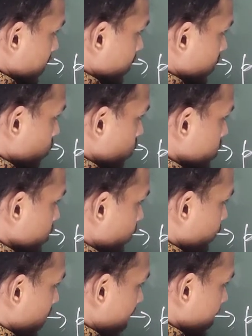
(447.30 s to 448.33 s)
in the roots you
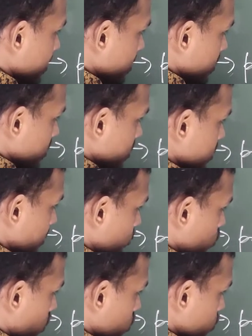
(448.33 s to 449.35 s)
will find
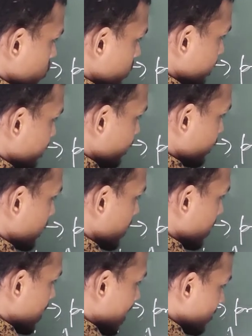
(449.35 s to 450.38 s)
some dots.
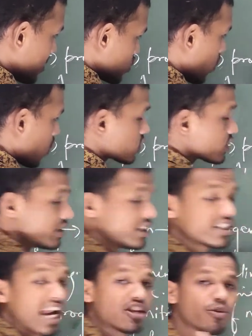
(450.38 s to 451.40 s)
In the dots,
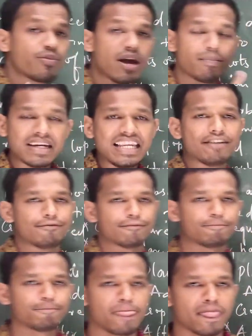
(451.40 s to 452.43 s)
this rhizobium
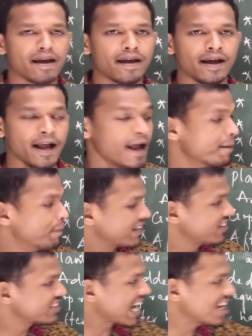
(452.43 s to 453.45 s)
live.
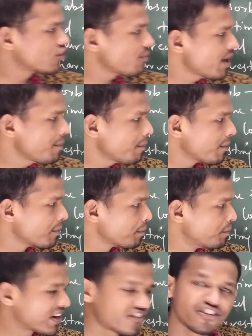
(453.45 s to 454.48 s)
But this rhizobium
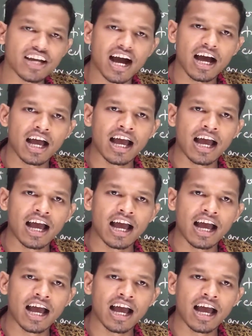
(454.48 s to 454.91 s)
bacteria,